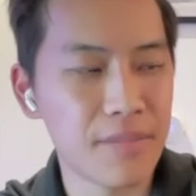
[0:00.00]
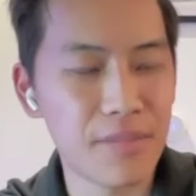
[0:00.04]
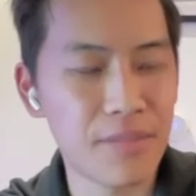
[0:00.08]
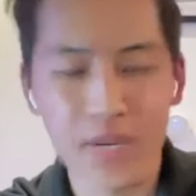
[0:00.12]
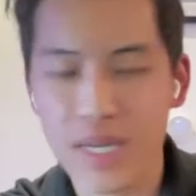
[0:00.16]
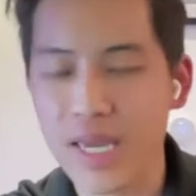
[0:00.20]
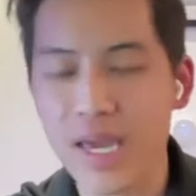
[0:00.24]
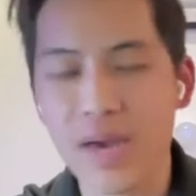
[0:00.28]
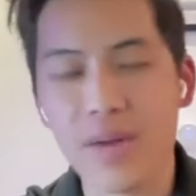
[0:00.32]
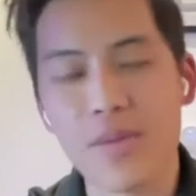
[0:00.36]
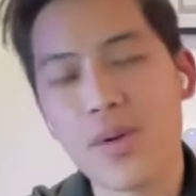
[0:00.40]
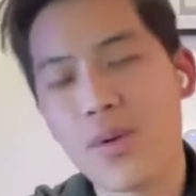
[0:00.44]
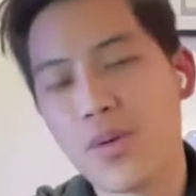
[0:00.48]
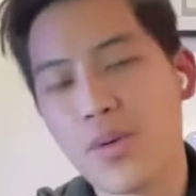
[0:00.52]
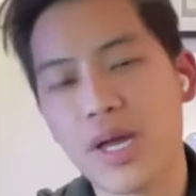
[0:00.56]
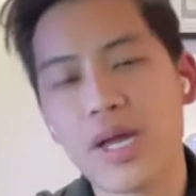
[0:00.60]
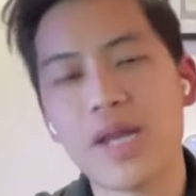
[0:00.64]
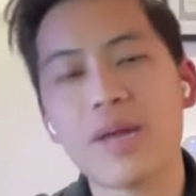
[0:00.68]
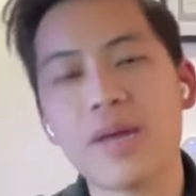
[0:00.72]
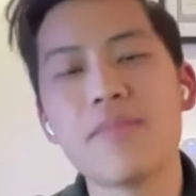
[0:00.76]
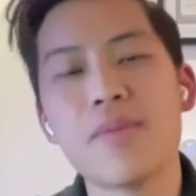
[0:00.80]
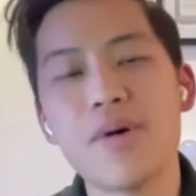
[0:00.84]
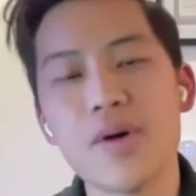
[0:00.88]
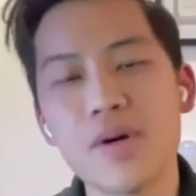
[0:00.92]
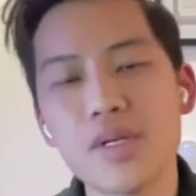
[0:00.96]
But yeah, we were
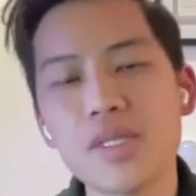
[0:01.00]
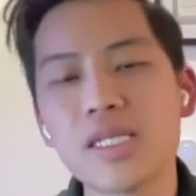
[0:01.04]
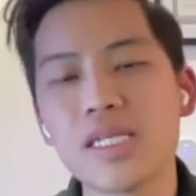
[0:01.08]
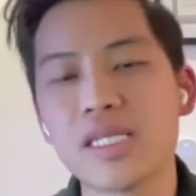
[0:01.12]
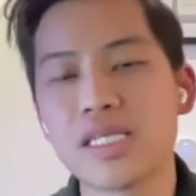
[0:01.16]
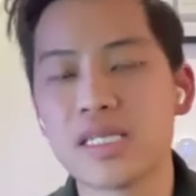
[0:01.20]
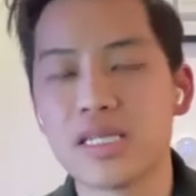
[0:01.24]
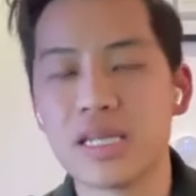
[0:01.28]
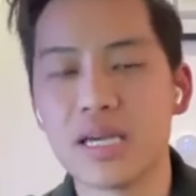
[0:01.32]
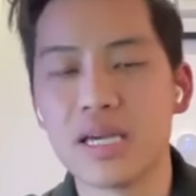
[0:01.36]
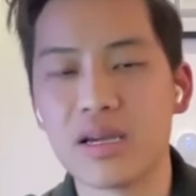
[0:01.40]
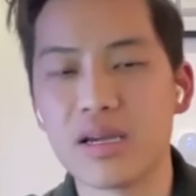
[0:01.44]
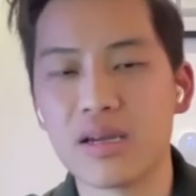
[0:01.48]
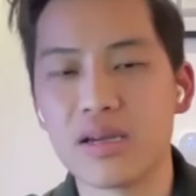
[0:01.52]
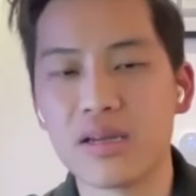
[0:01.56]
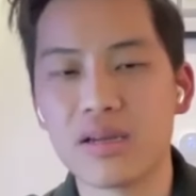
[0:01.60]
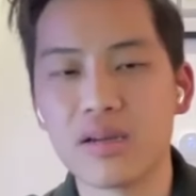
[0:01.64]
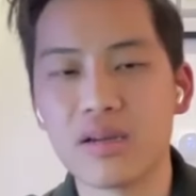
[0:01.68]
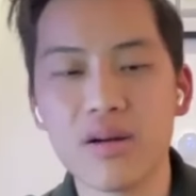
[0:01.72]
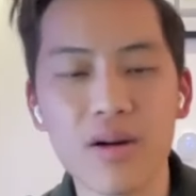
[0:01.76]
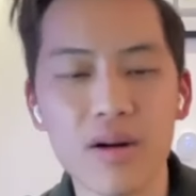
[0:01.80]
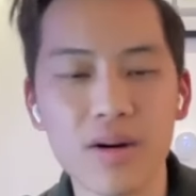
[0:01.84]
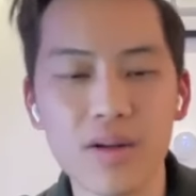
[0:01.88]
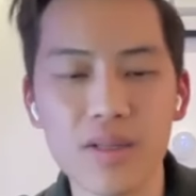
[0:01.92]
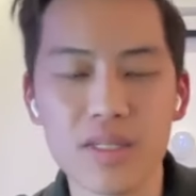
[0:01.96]
getting mostly sedan
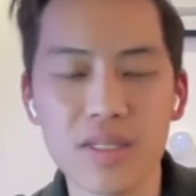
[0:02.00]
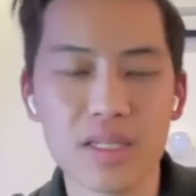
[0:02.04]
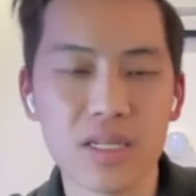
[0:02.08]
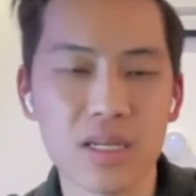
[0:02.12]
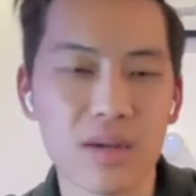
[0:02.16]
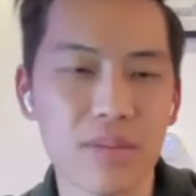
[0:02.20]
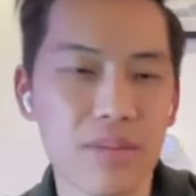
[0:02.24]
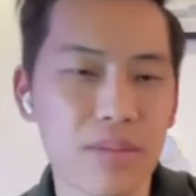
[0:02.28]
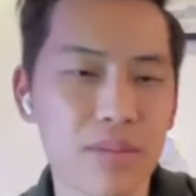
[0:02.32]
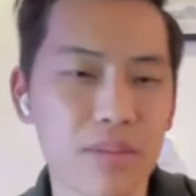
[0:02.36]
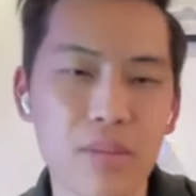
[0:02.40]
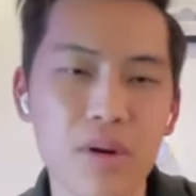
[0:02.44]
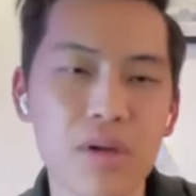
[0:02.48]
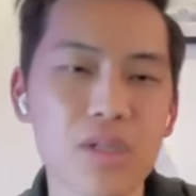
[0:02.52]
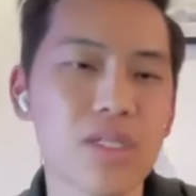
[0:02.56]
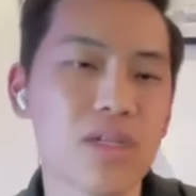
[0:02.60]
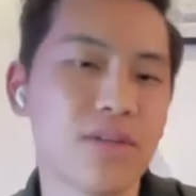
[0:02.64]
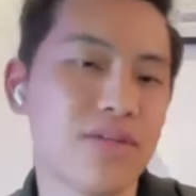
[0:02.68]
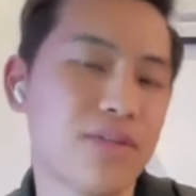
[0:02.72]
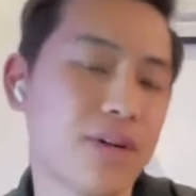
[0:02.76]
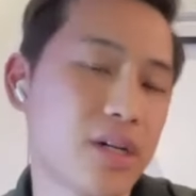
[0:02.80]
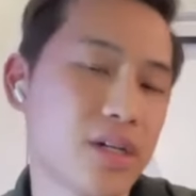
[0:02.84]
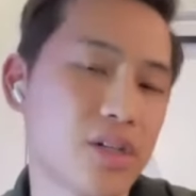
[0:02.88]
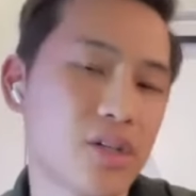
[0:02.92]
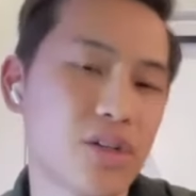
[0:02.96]
calls, and most
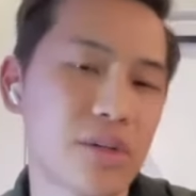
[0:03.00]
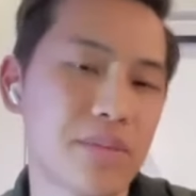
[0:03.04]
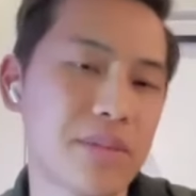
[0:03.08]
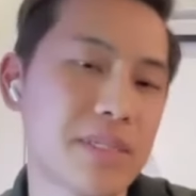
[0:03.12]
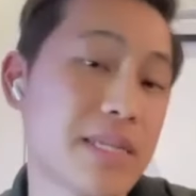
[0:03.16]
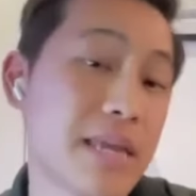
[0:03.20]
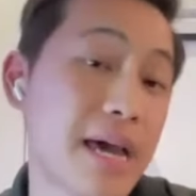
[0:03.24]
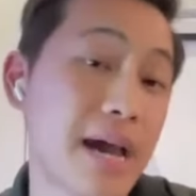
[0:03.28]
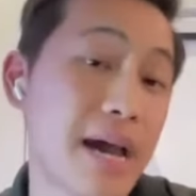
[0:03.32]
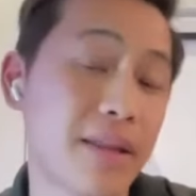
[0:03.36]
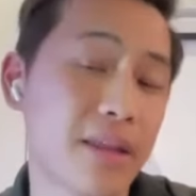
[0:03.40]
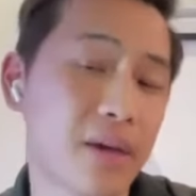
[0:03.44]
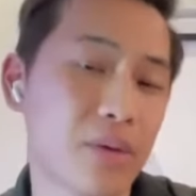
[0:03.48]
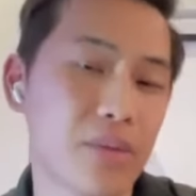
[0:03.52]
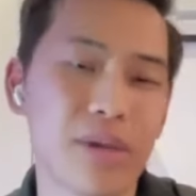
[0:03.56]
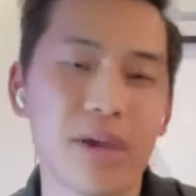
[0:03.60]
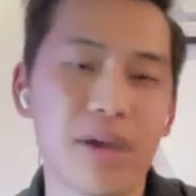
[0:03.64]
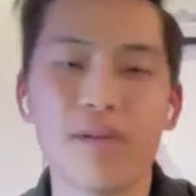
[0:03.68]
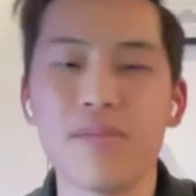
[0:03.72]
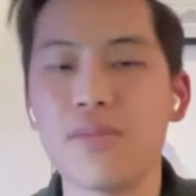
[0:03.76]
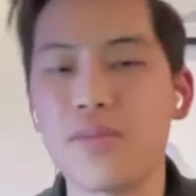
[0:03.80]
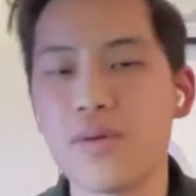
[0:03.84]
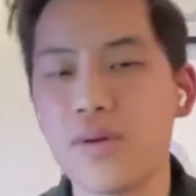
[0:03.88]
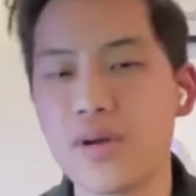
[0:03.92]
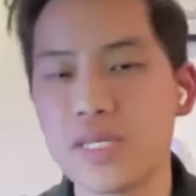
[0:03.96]
of our trips now, like, we
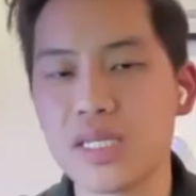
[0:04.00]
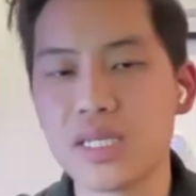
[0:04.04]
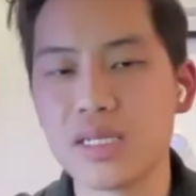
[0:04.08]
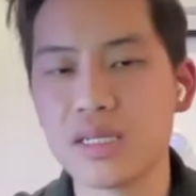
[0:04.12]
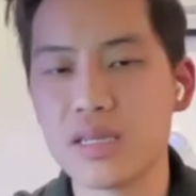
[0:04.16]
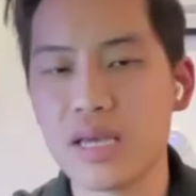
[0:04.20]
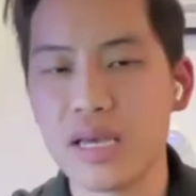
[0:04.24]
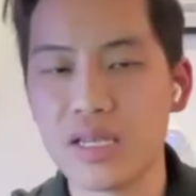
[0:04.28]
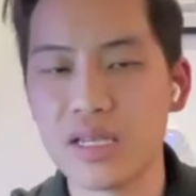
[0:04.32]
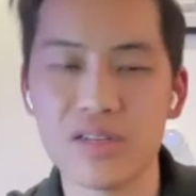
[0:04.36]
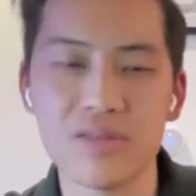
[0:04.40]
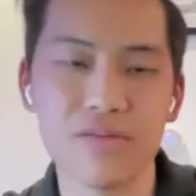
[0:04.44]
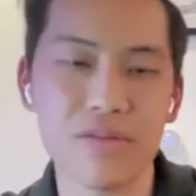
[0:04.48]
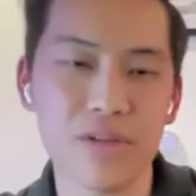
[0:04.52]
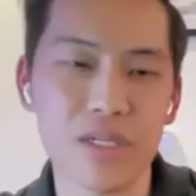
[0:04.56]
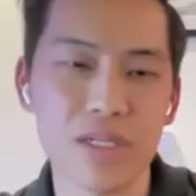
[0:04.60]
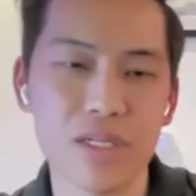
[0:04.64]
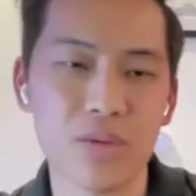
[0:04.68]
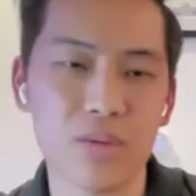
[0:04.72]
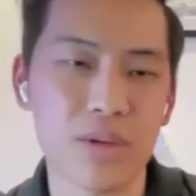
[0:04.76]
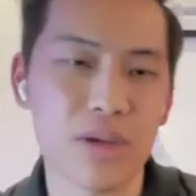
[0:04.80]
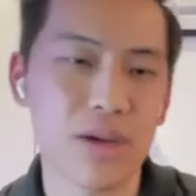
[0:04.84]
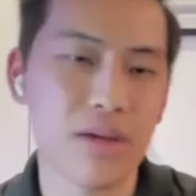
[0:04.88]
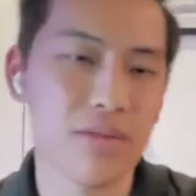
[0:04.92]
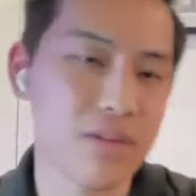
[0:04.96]
have more SUVs
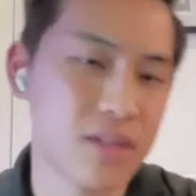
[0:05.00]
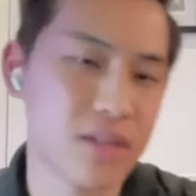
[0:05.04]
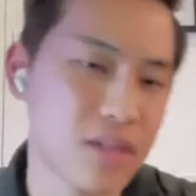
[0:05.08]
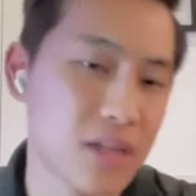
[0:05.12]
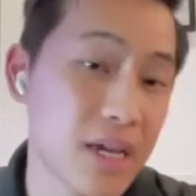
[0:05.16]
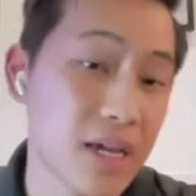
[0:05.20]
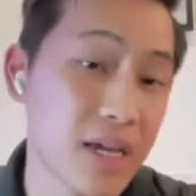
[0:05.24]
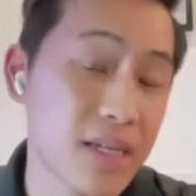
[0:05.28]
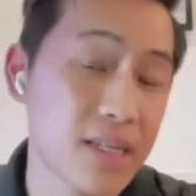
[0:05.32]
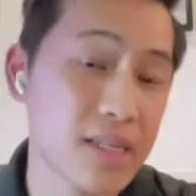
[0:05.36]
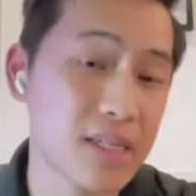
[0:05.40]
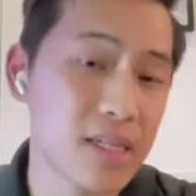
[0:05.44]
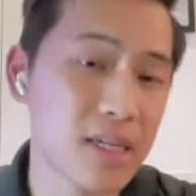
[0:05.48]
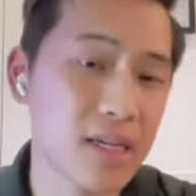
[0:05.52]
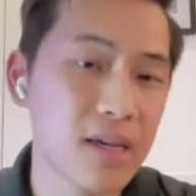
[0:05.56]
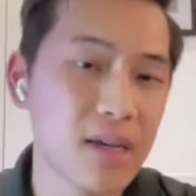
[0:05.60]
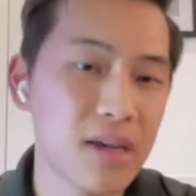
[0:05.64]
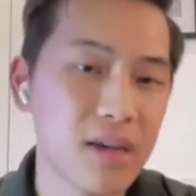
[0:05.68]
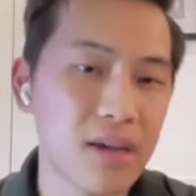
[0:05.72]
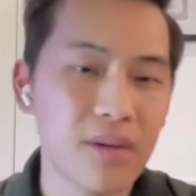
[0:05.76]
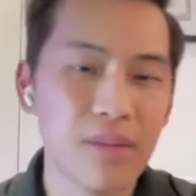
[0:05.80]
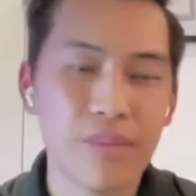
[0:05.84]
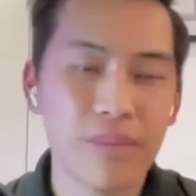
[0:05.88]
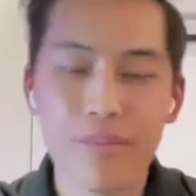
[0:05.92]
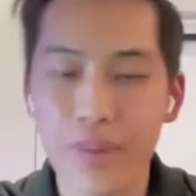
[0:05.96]
than we have sedans,
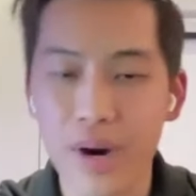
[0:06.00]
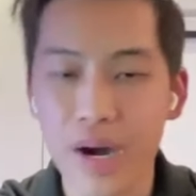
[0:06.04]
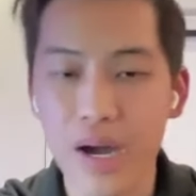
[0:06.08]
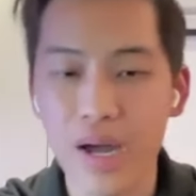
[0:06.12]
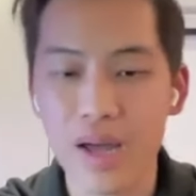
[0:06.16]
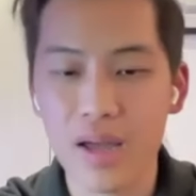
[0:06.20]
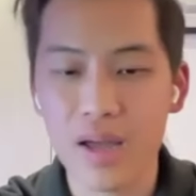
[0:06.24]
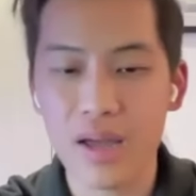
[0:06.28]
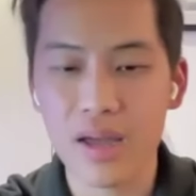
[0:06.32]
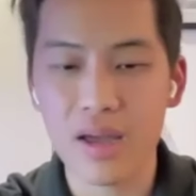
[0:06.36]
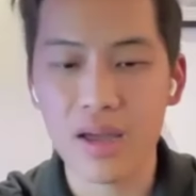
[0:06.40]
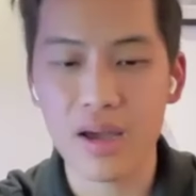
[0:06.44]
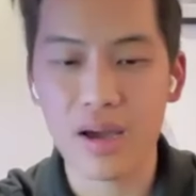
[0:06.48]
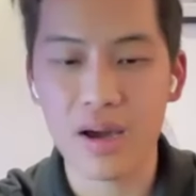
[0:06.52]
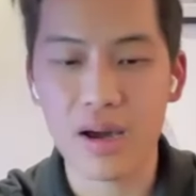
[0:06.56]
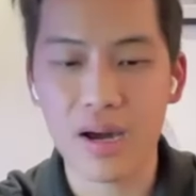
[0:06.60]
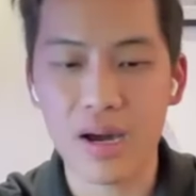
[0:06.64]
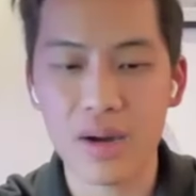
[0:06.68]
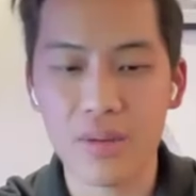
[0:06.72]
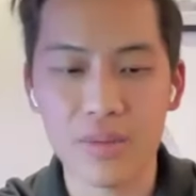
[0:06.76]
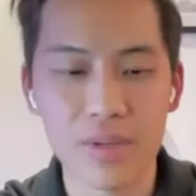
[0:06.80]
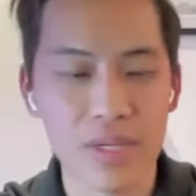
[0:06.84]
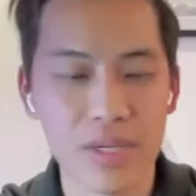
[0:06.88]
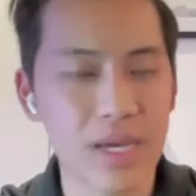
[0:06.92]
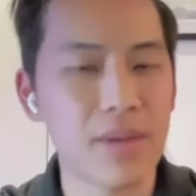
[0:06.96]
but
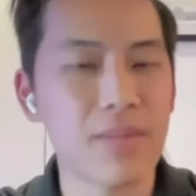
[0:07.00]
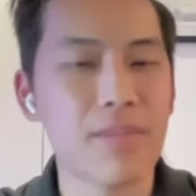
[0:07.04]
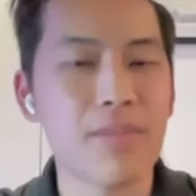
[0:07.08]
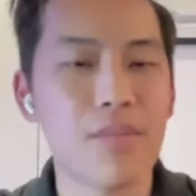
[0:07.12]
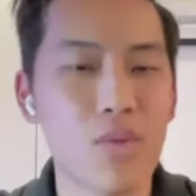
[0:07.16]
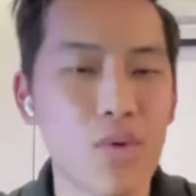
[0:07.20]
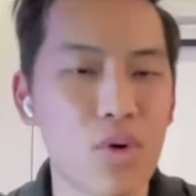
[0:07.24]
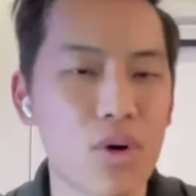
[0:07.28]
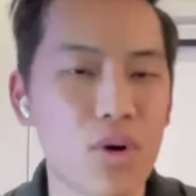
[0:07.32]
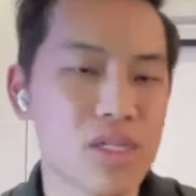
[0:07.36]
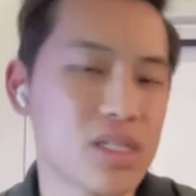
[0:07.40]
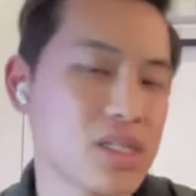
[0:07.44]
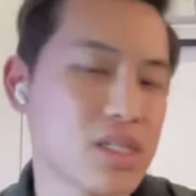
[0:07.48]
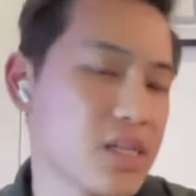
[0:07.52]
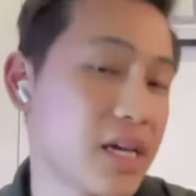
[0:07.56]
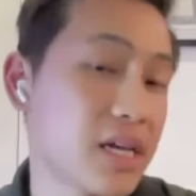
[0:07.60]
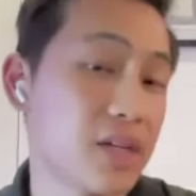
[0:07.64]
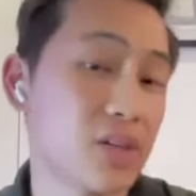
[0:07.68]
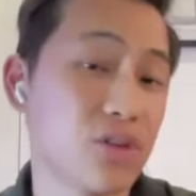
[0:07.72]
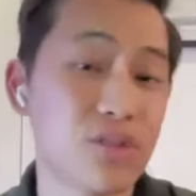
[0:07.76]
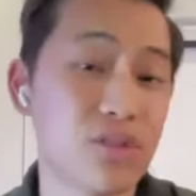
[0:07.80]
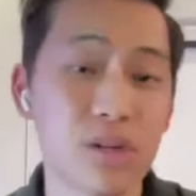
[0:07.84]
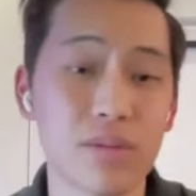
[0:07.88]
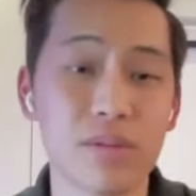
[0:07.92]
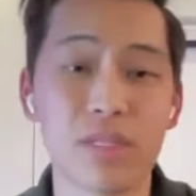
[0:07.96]
we get more
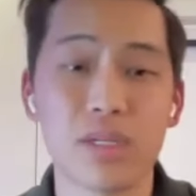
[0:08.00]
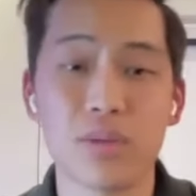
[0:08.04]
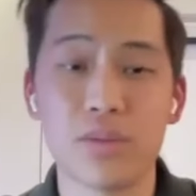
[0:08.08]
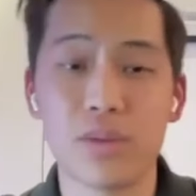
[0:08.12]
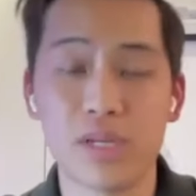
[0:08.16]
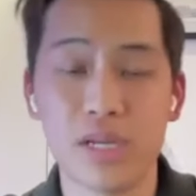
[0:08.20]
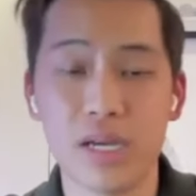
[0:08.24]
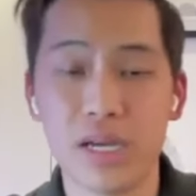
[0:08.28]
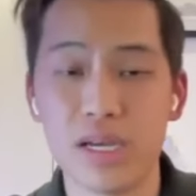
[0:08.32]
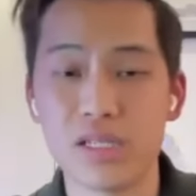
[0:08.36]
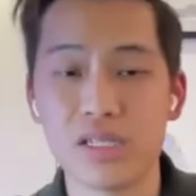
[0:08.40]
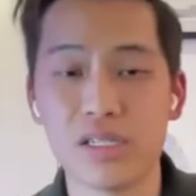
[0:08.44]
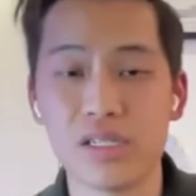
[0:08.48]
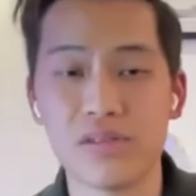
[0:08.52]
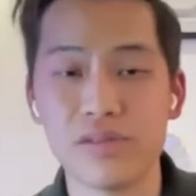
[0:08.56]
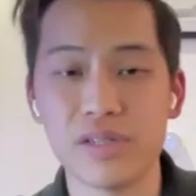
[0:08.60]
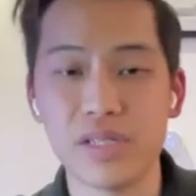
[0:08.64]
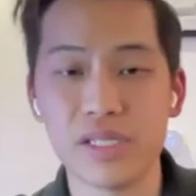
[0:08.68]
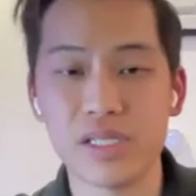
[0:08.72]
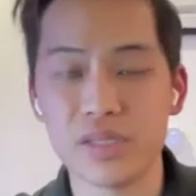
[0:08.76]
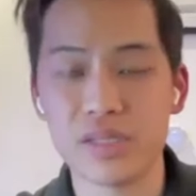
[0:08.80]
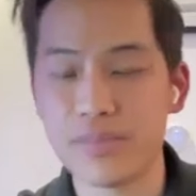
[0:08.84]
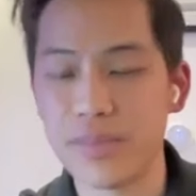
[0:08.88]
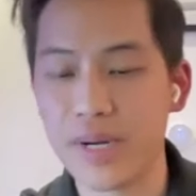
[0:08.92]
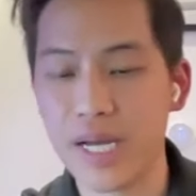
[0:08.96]
sedan trips than we get SUVs.